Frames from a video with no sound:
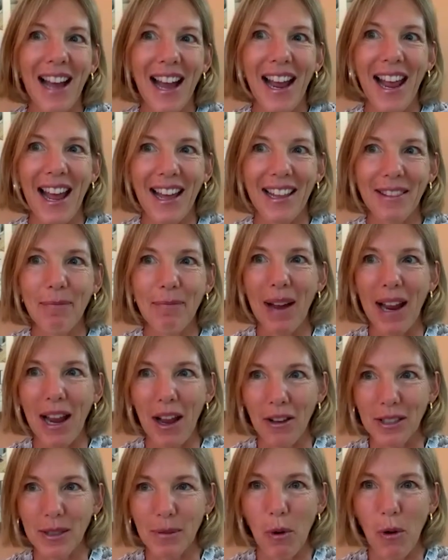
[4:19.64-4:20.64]
I had my
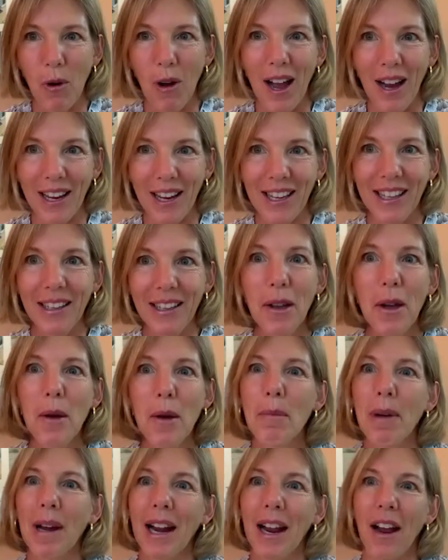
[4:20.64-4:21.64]
house in Milwaukee,
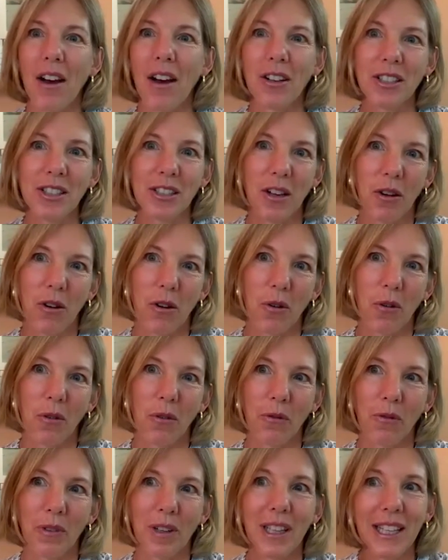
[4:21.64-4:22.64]
but I
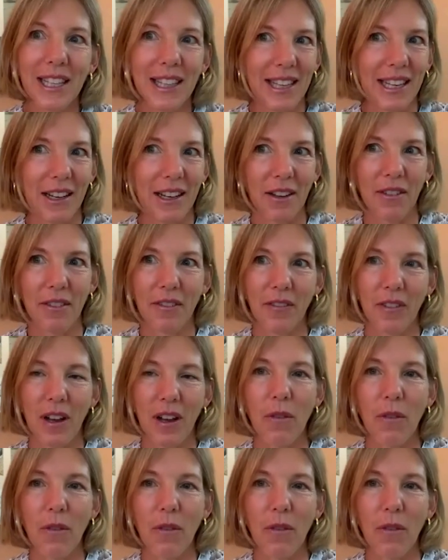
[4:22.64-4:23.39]
also really think of